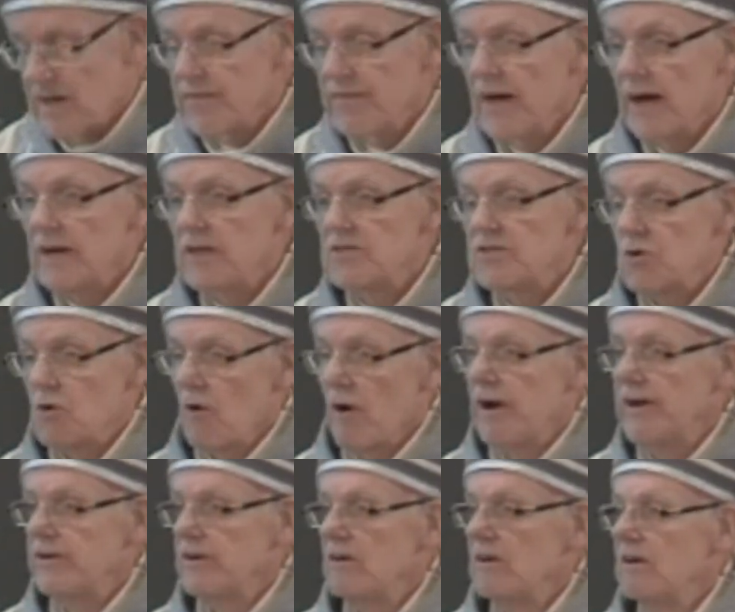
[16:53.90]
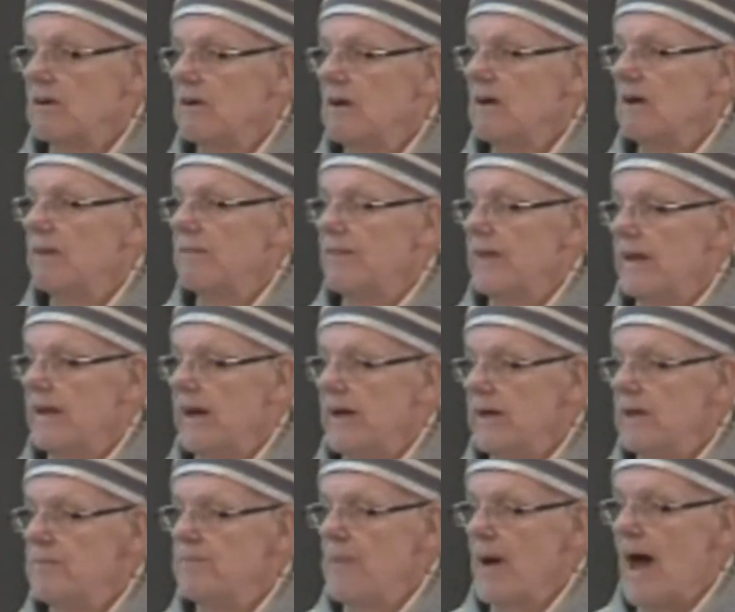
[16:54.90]
that is greater than
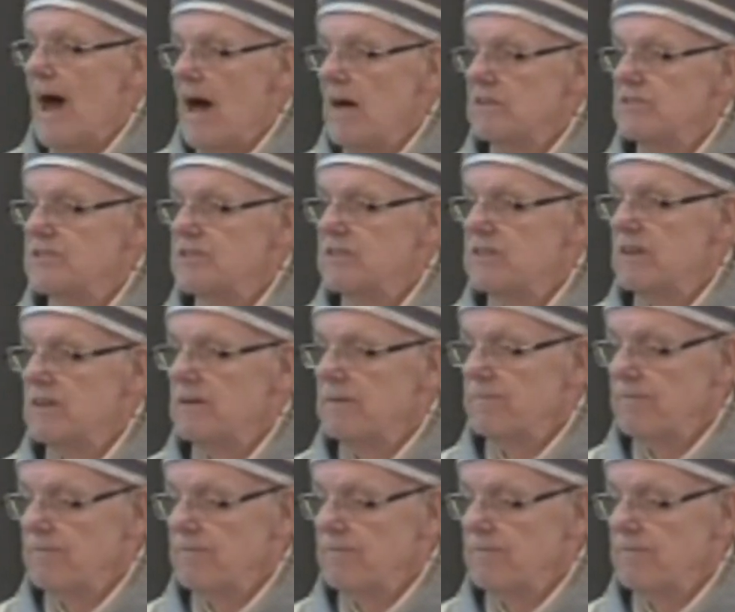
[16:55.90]
any past.